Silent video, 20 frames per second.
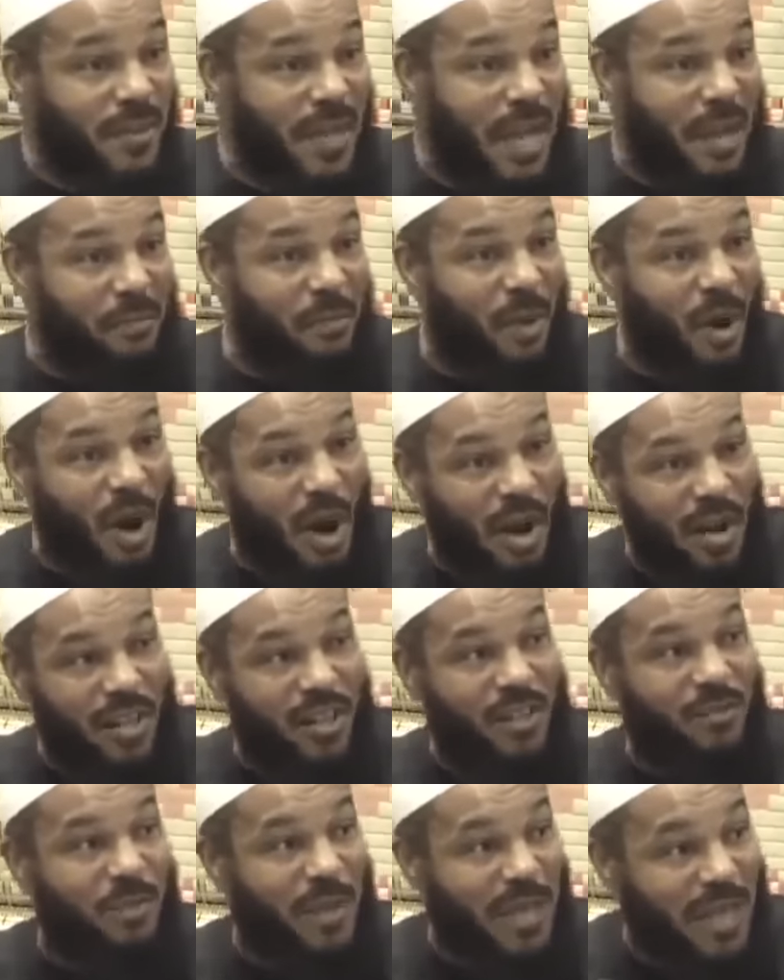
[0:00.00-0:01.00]
That ball,
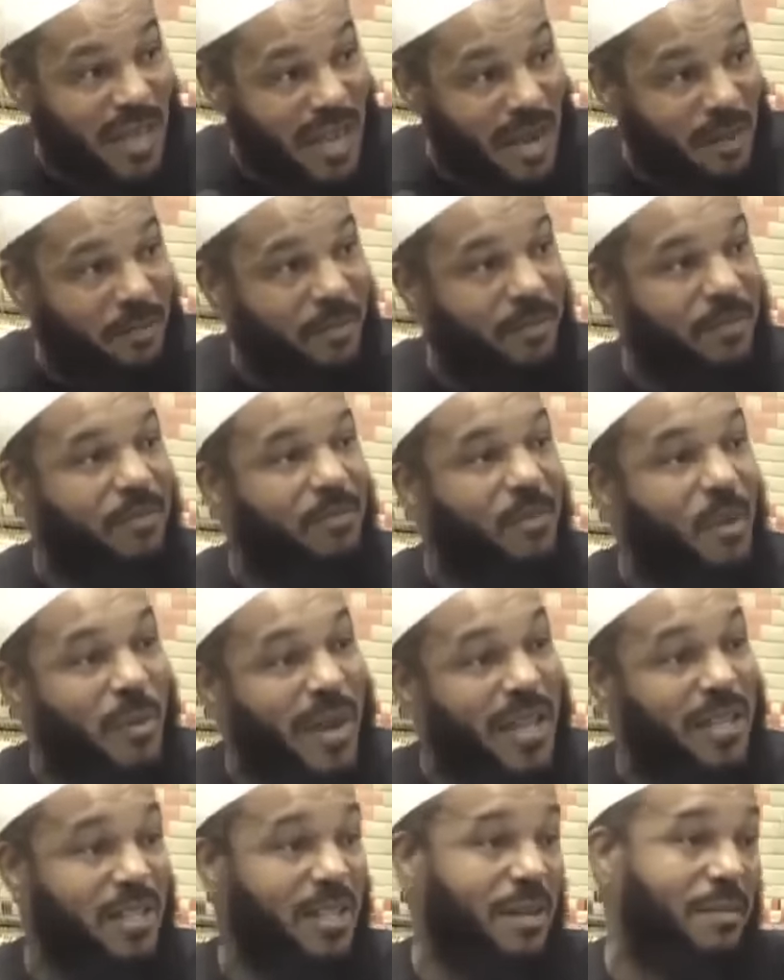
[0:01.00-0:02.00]
it's picking up
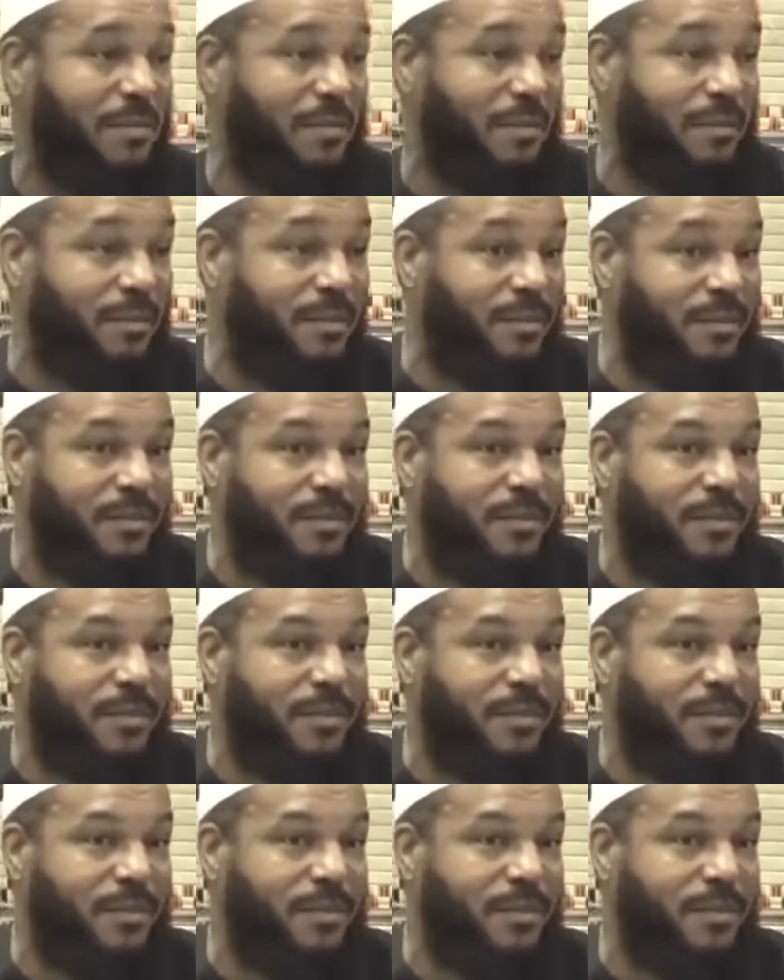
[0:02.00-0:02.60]
momentum.